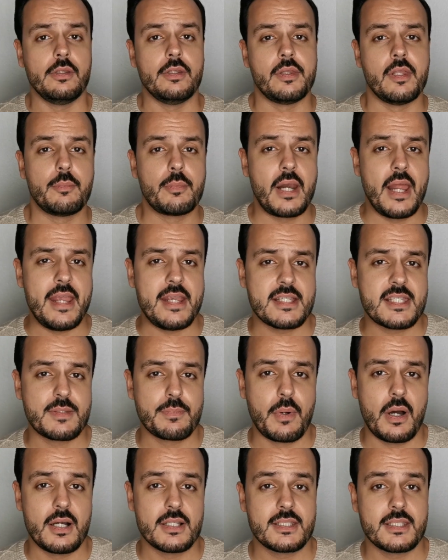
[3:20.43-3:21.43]
Number 8
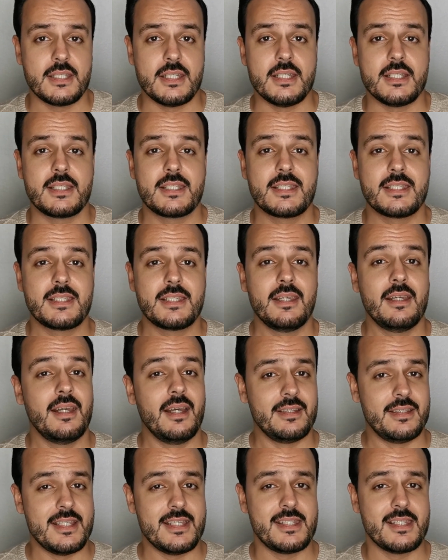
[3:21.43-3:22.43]
spot, it's
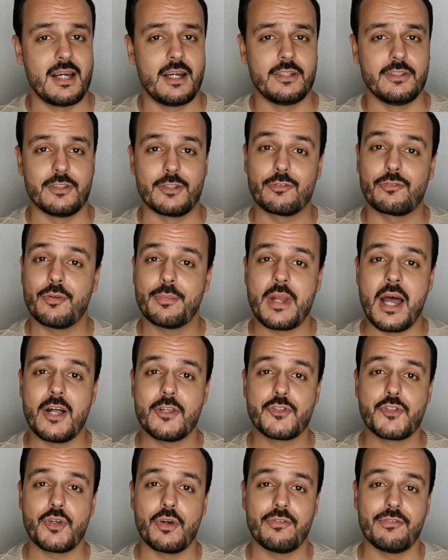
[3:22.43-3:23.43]
a designer from the
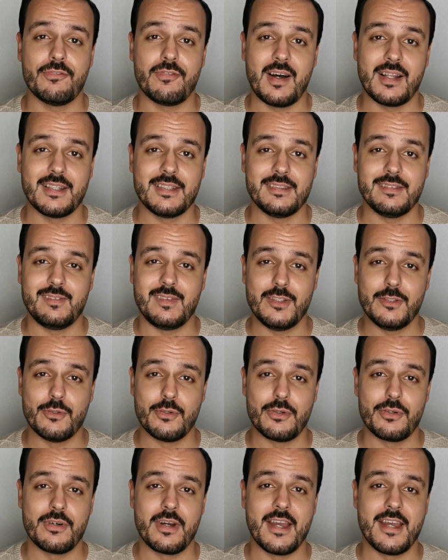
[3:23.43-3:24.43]
house of
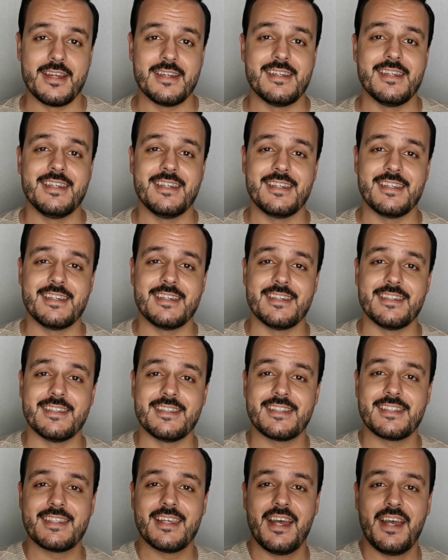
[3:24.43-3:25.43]
Valentino, and it
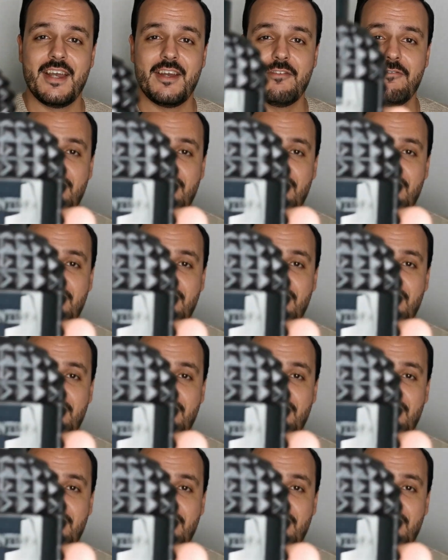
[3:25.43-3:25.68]
is